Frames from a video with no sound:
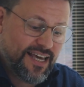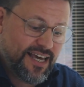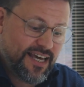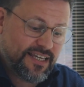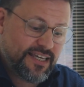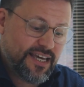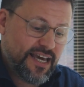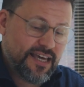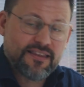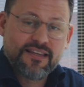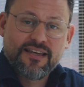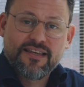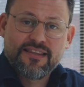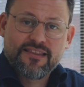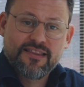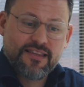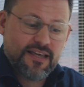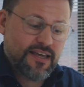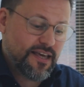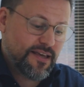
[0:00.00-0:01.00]
Again,
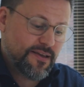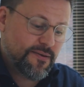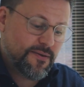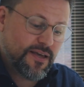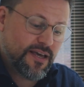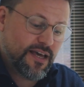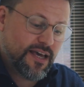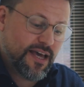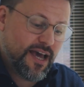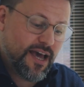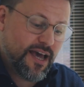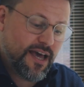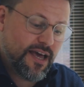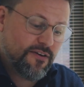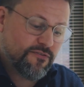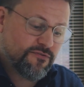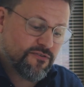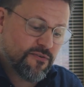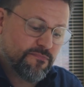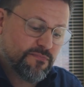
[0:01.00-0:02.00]

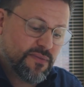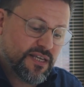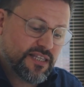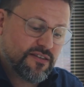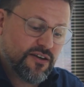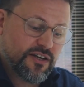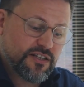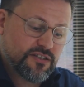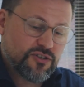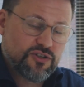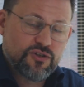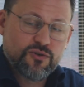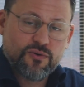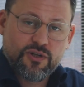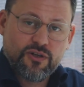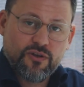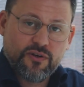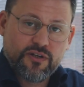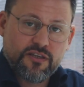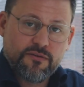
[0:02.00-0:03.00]
from midnight to 2
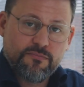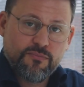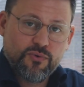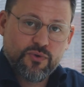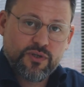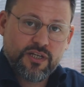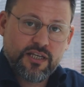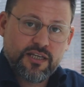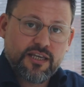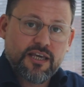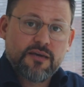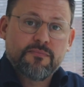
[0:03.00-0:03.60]
o'clock in the morning,